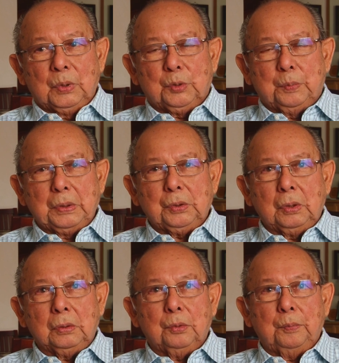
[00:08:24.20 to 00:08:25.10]

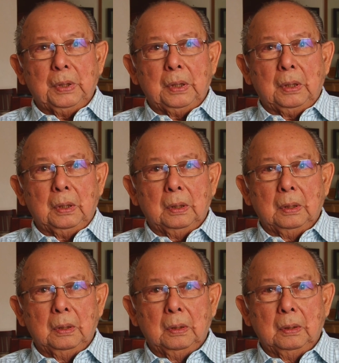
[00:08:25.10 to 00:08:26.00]
Special to me
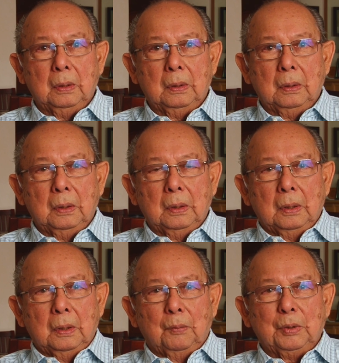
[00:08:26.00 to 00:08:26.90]

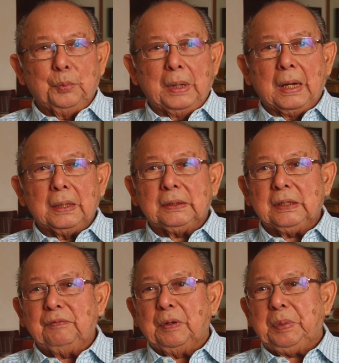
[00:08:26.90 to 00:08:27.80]
was when I
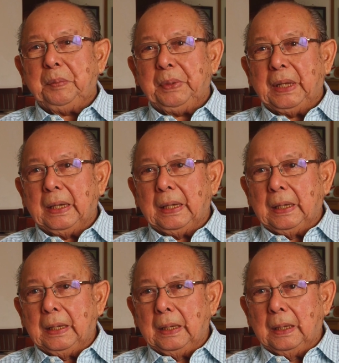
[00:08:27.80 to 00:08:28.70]
received a
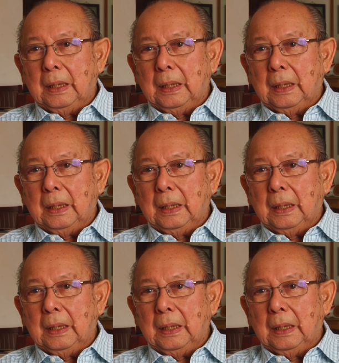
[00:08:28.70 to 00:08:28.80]
PPN